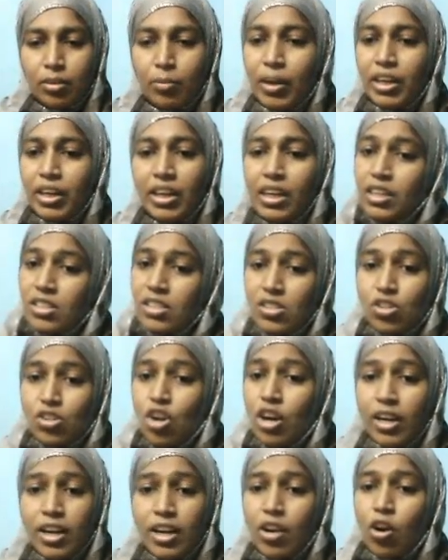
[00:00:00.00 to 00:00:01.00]
But it is
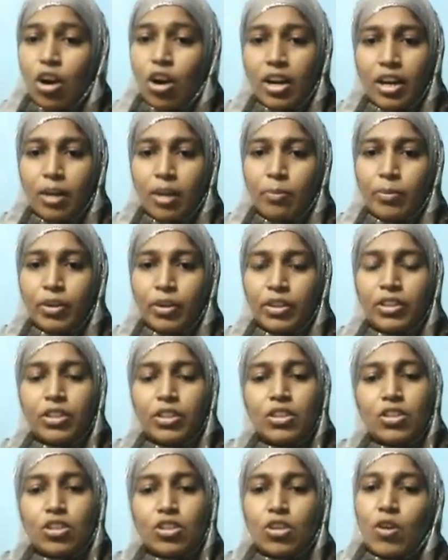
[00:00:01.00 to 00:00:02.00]
not an odd number.
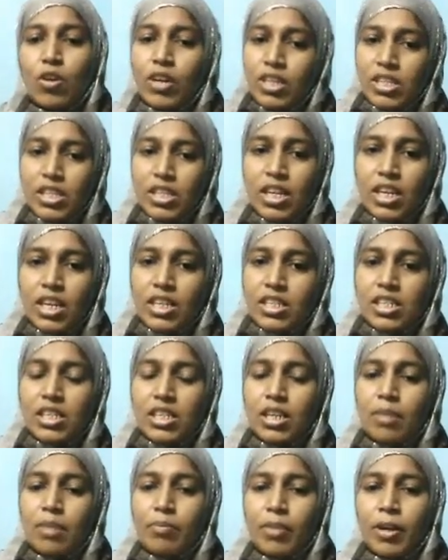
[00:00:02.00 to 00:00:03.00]
So what is the next
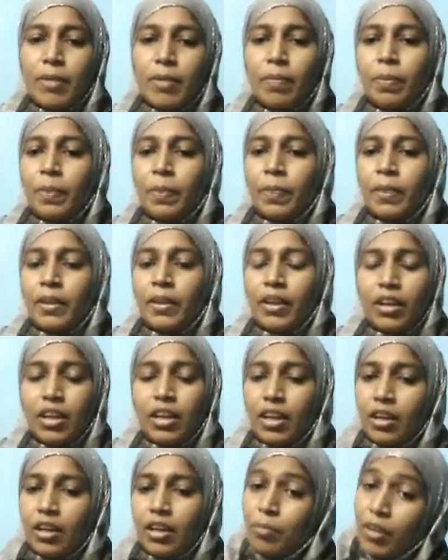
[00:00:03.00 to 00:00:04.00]
number?
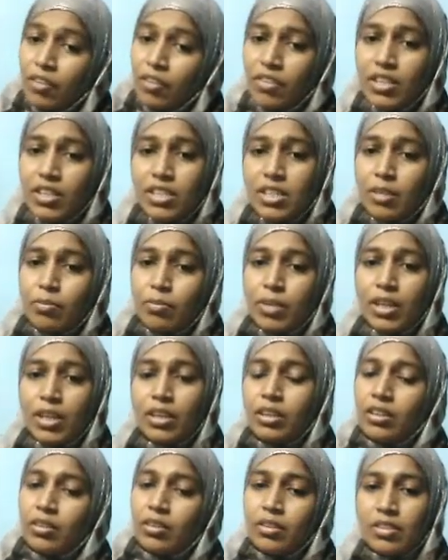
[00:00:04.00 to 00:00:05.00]
Previous number
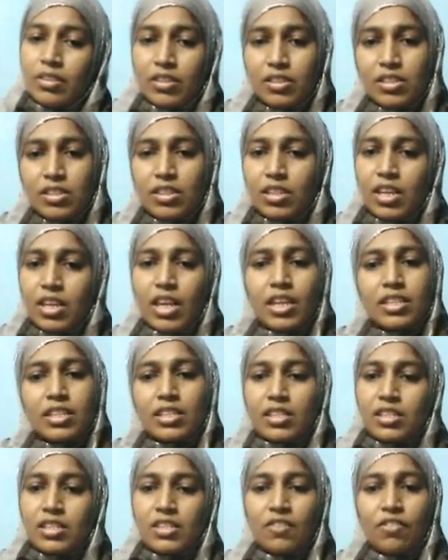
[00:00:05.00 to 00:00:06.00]
63 and
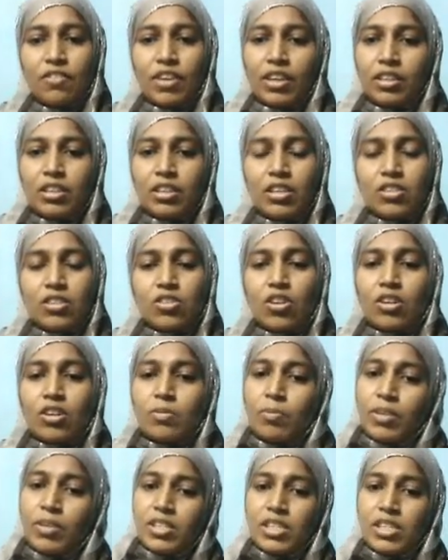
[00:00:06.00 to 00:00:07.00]
65. These
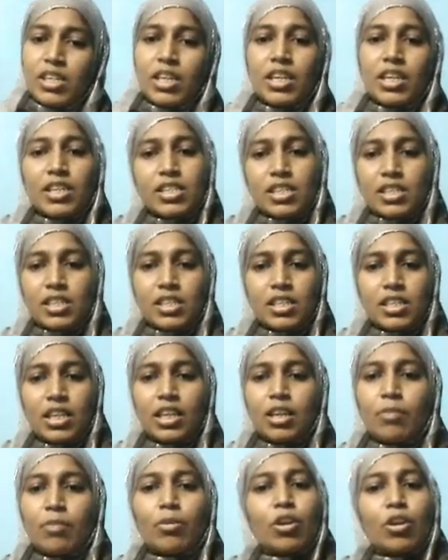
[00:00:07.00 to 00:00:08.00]
are preceding and
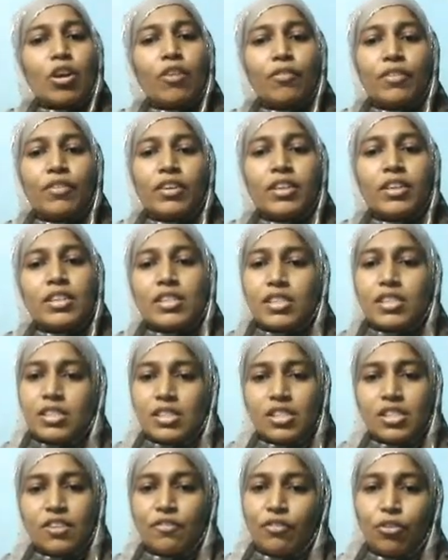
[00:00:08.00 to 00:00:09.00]
succeeding number of
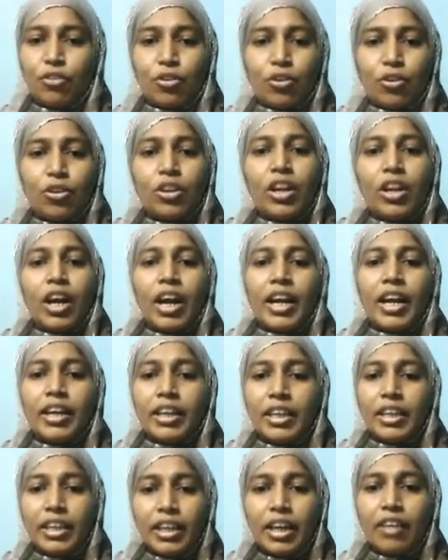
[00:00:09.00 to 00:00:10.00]
64.
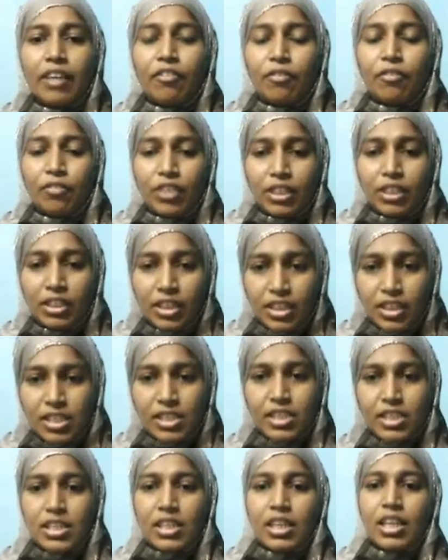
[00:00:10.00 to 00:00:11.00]
And here with
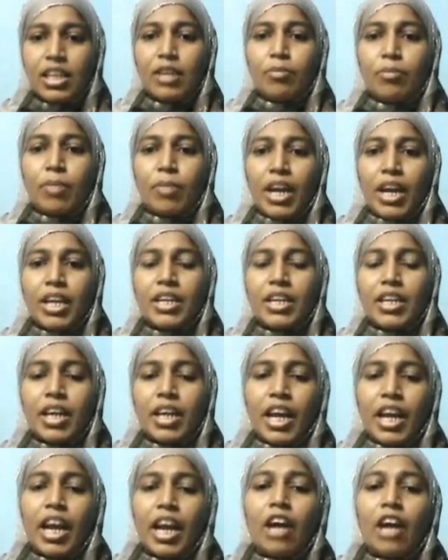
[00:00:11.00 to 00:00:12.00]
this in mind,
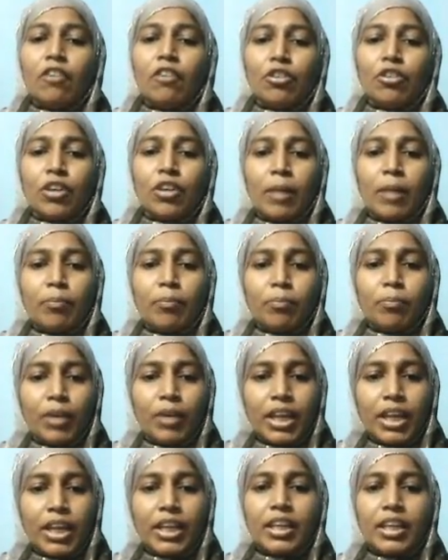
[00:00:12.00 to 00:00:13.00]
I have to
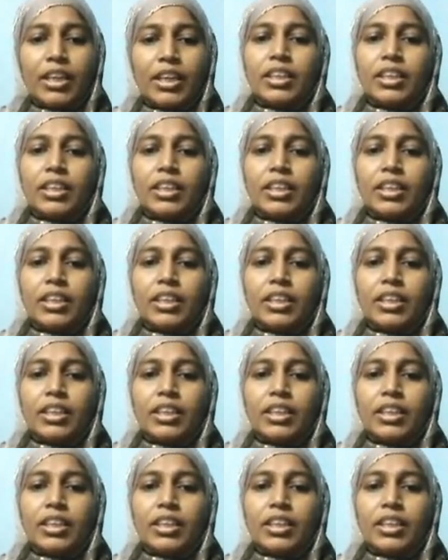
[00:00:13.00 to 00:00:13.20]
complete